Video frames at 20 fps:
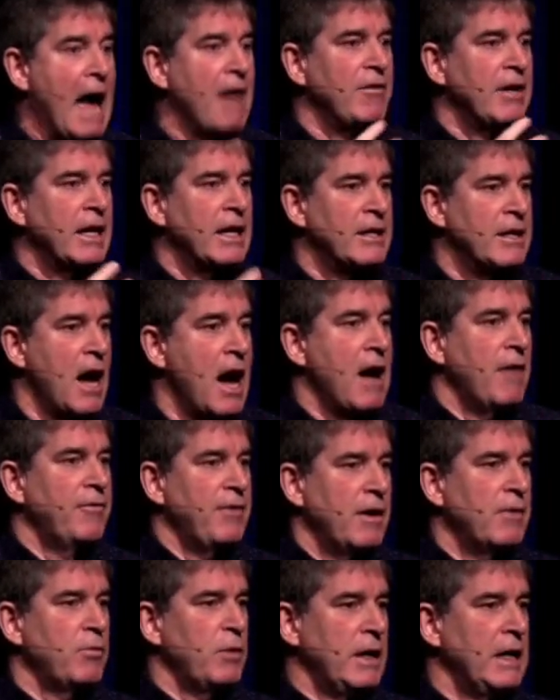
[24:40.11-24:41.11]
because we're
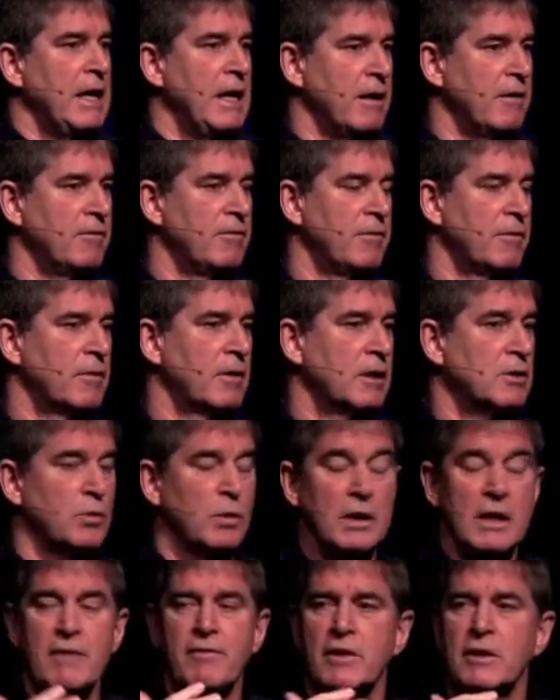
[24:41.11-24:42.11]
living so tight as it
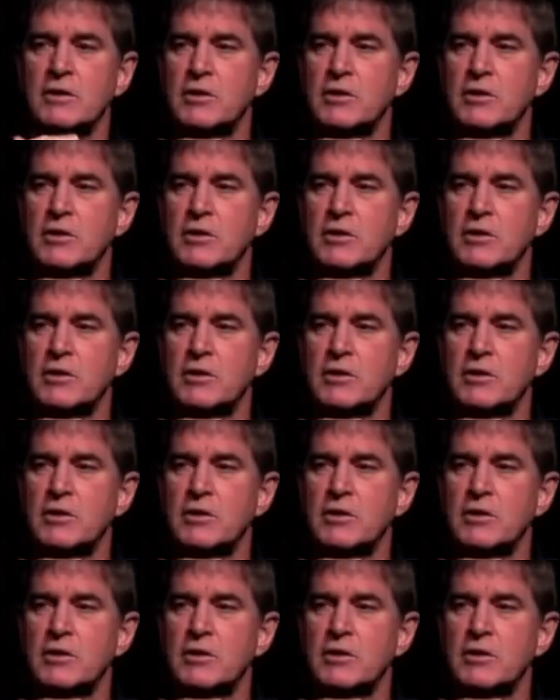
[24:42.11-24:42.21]
is.